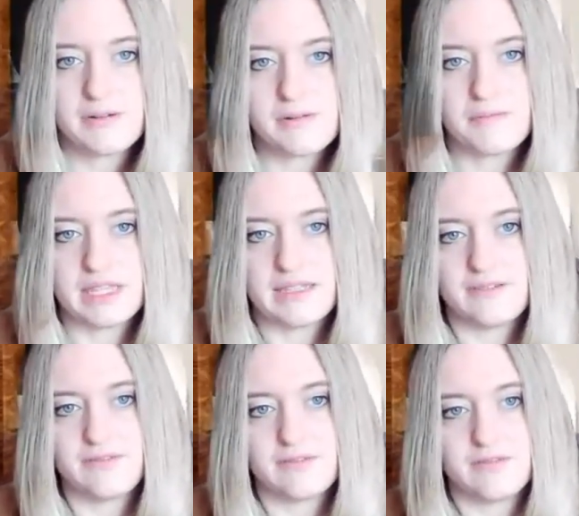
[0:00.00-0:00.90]
but
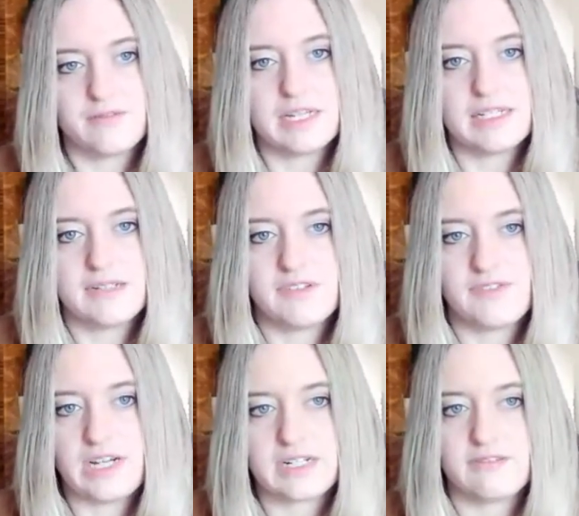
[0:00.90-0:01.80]
the relative
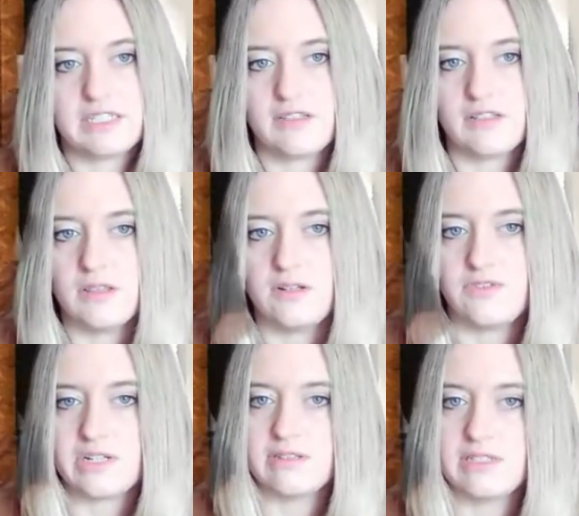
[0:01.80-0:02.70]
effectiveness of the low
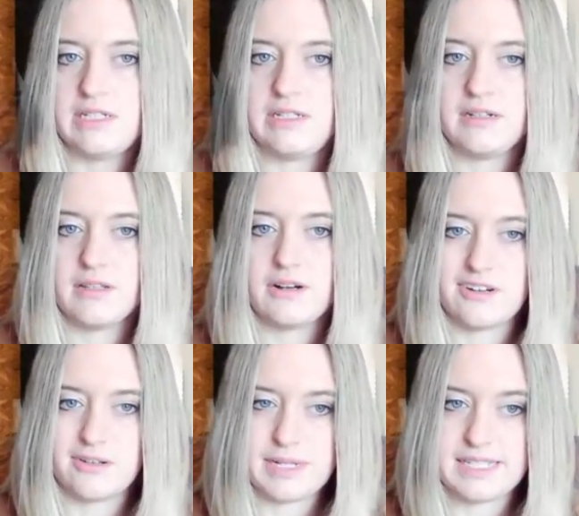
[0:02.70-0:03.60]
frequency
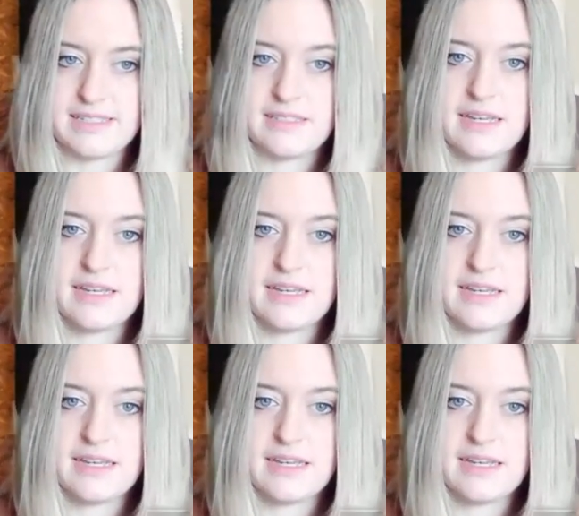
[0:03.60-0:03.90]
alarm is